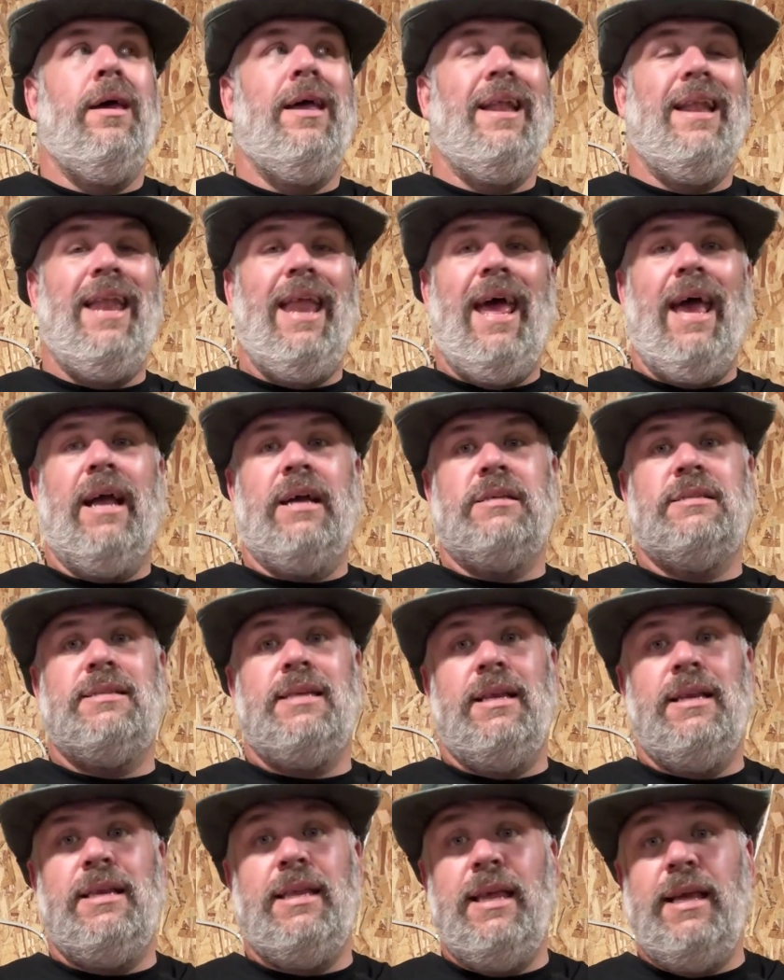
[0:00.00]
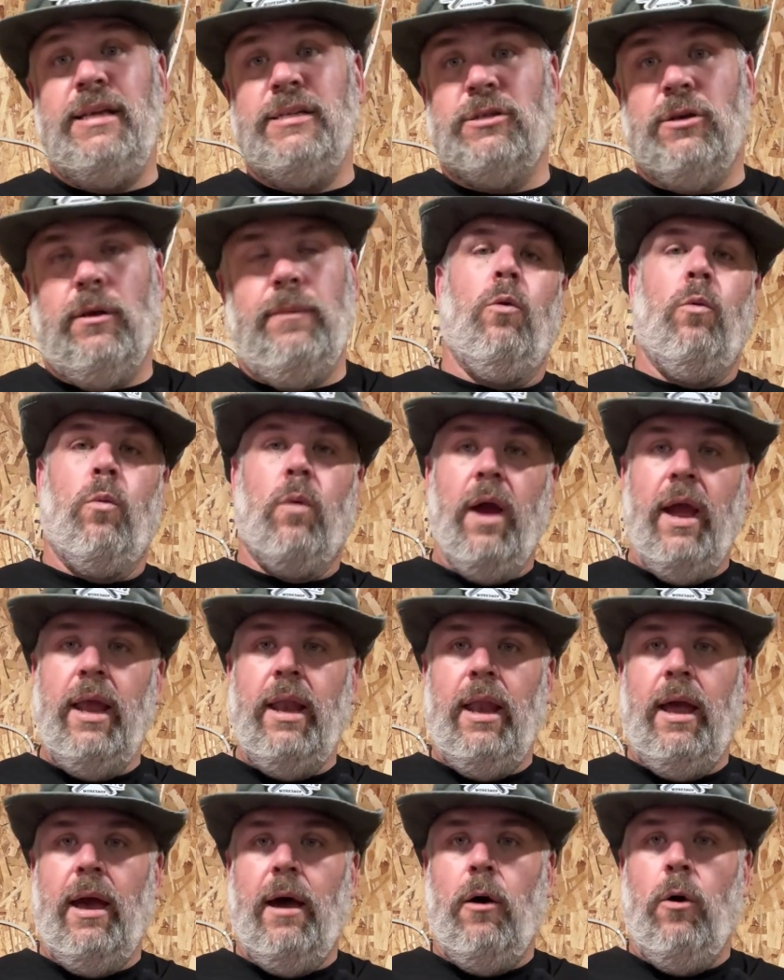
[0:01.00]
Next, diesel. Right
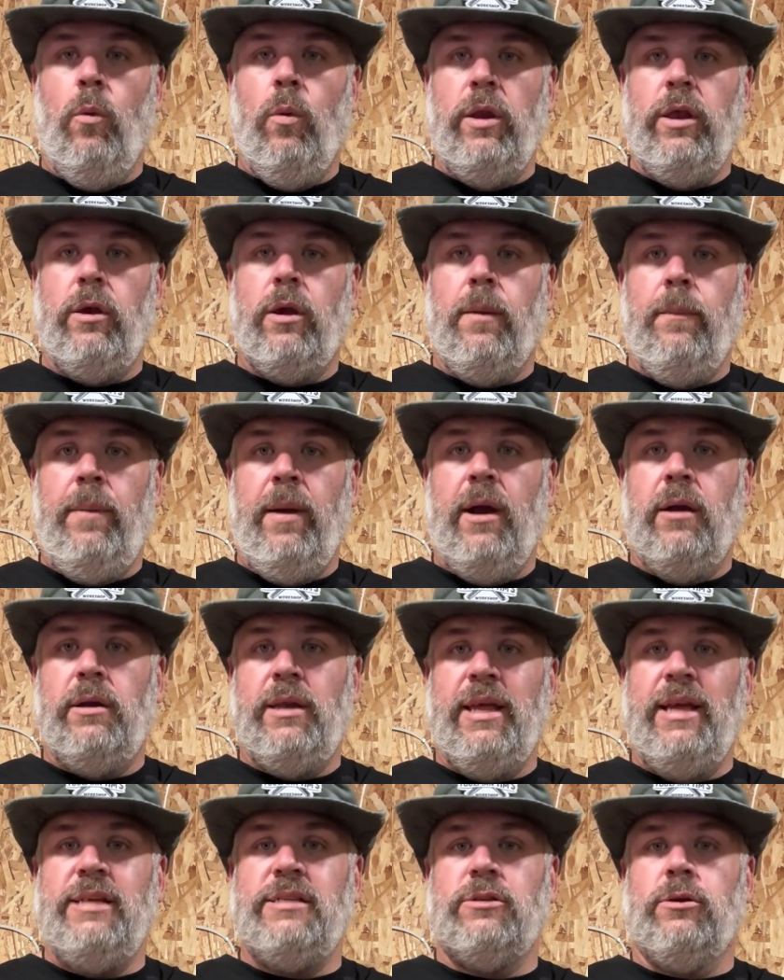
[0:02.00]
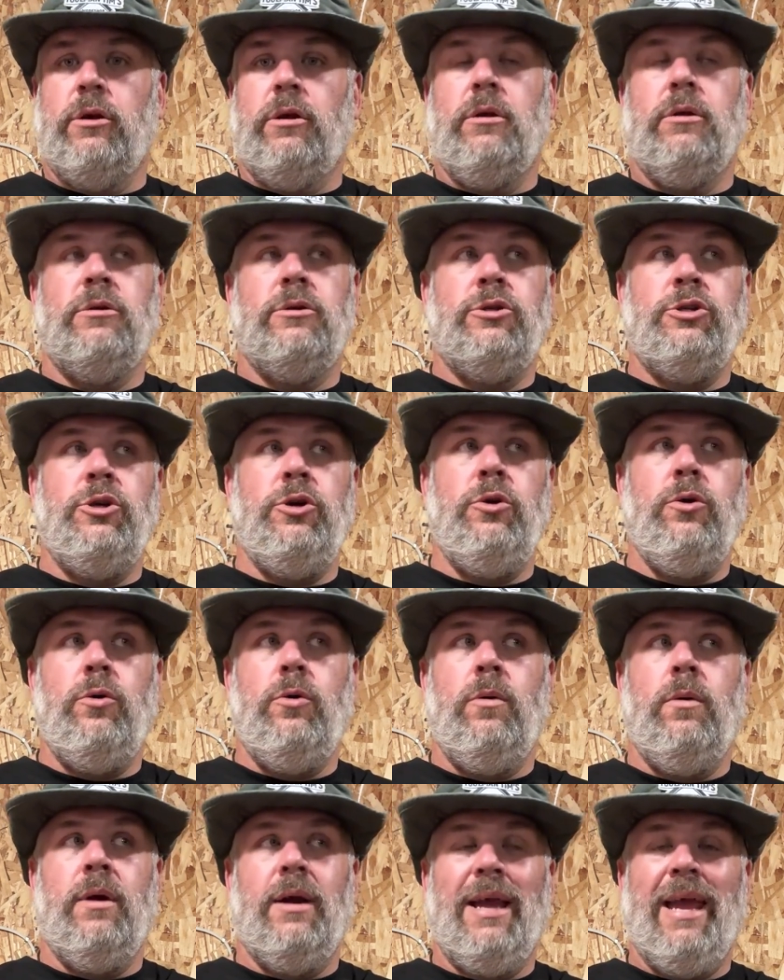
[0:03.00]
now, when you compare diesel
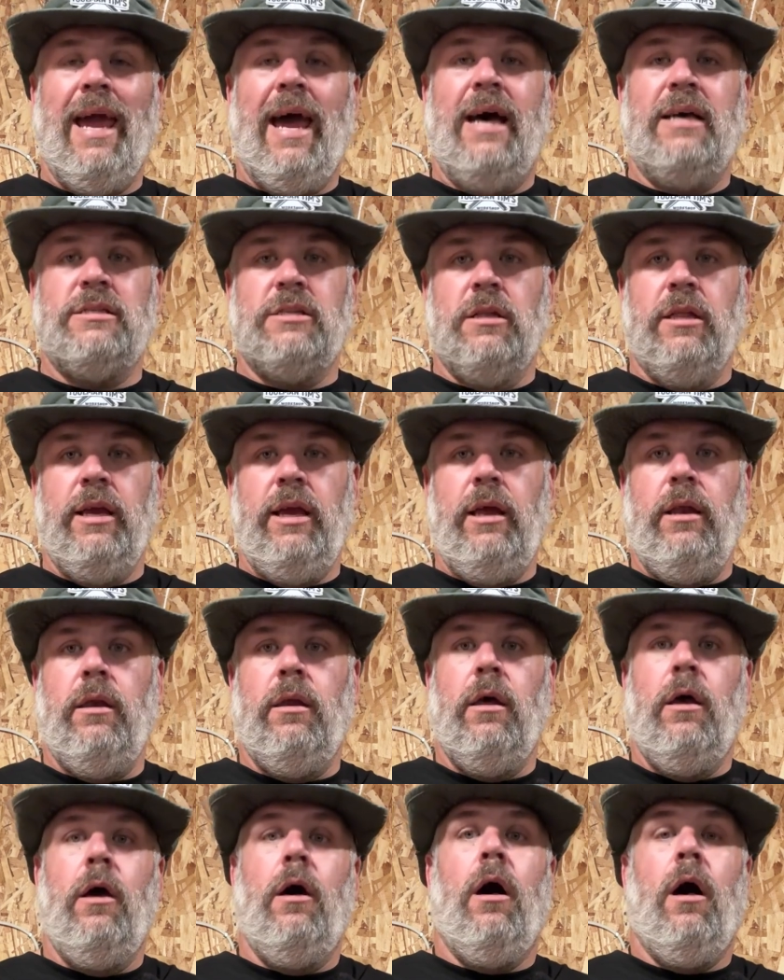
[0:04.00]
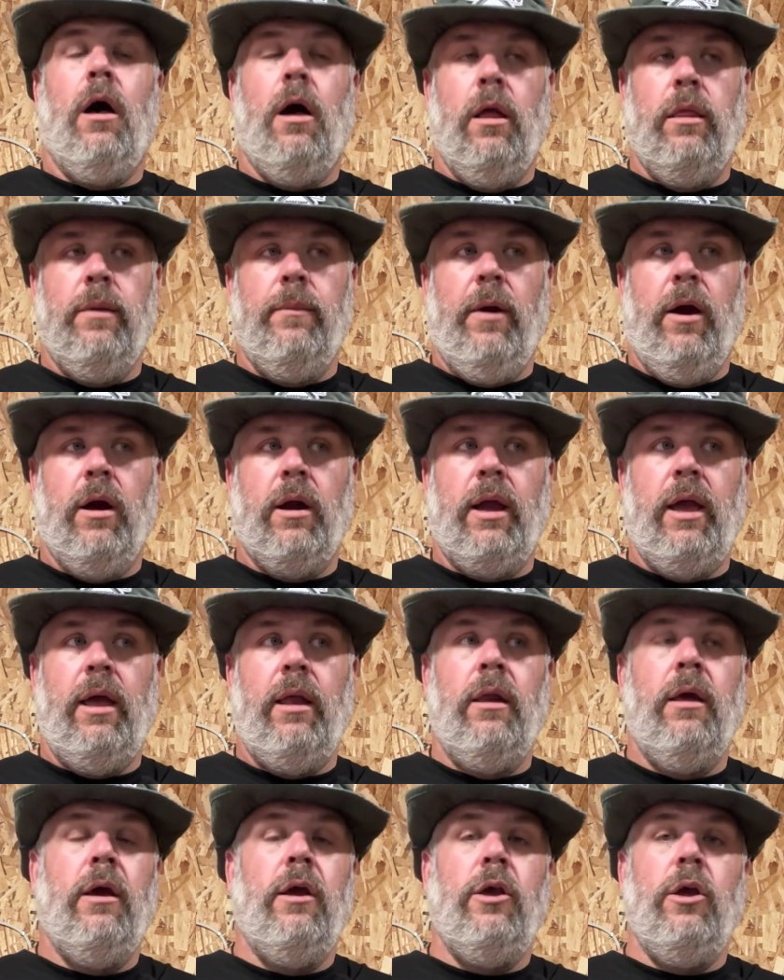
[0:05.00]
to gasoline on the
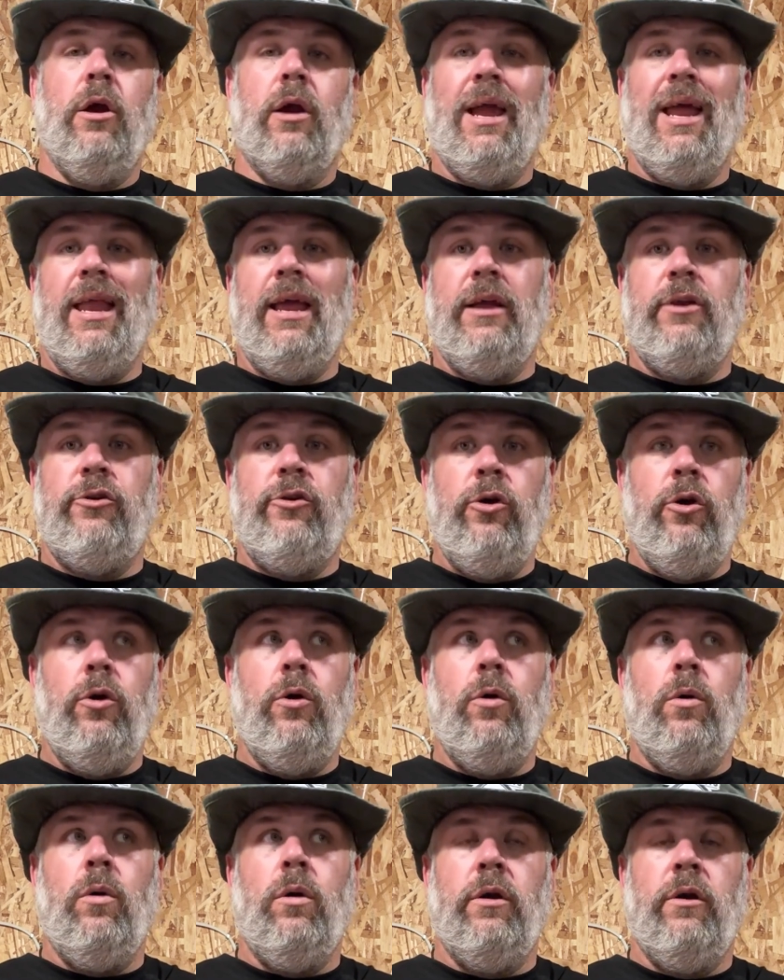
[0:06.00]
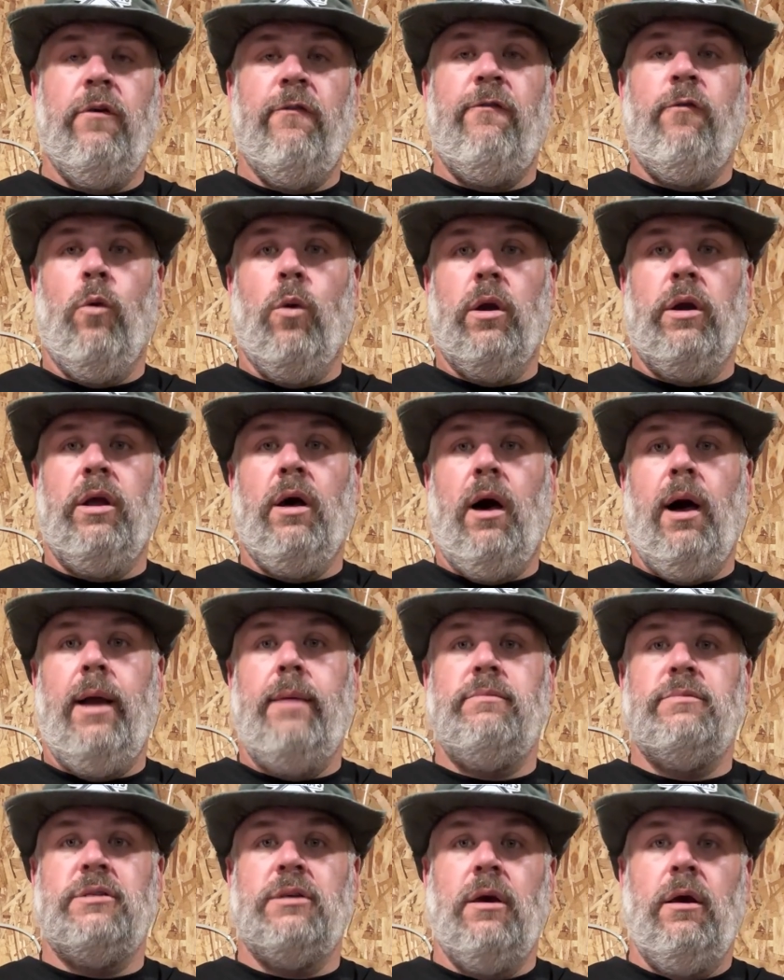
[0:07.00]
market, you're getting 2 to 4
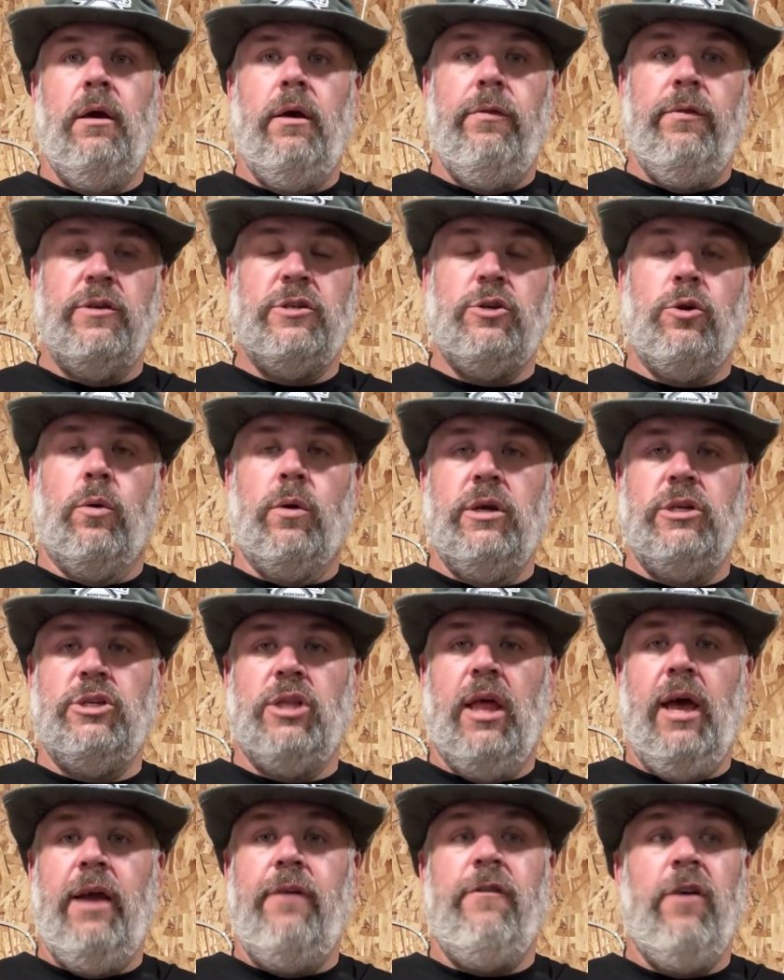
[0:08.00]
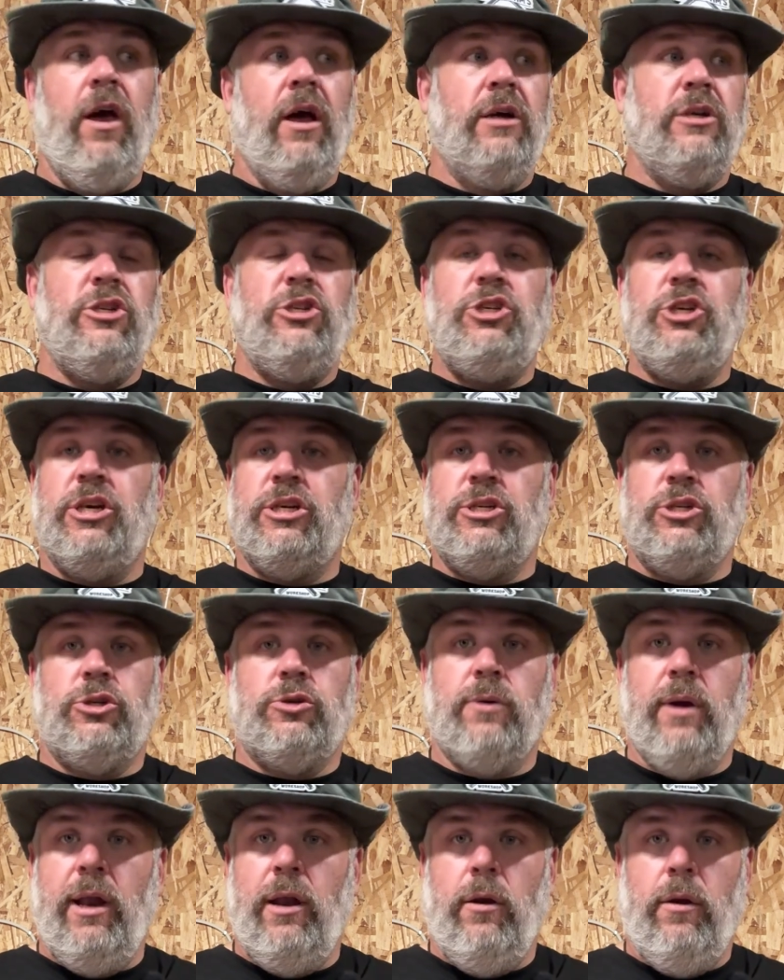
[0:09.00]
times the storage life just
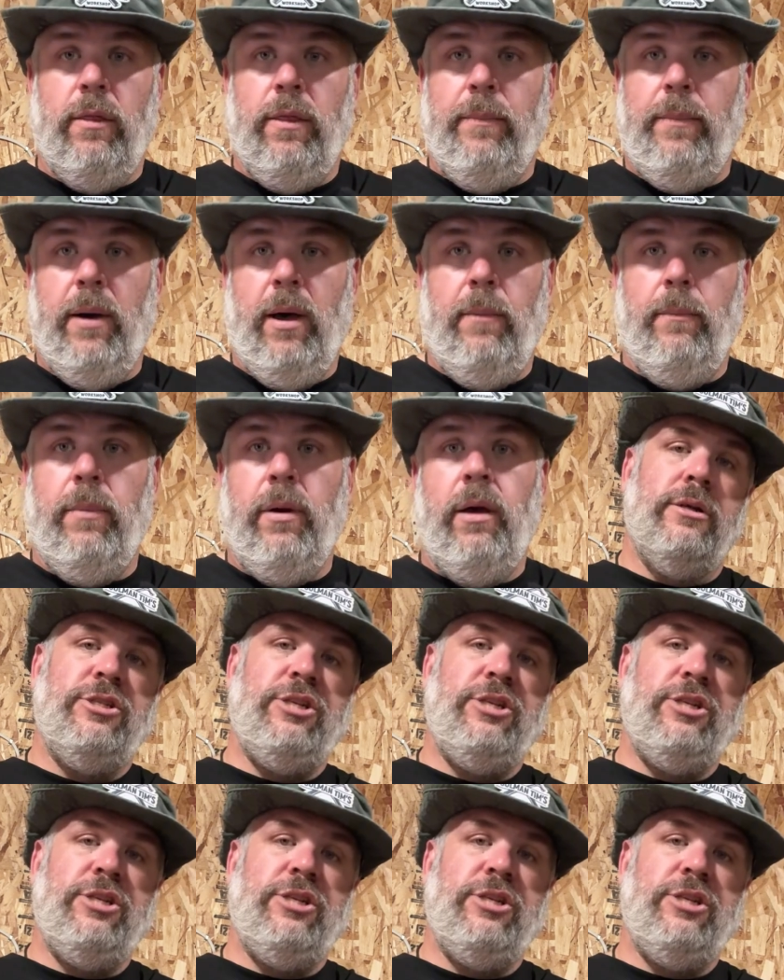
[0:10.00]
straight out of the pump.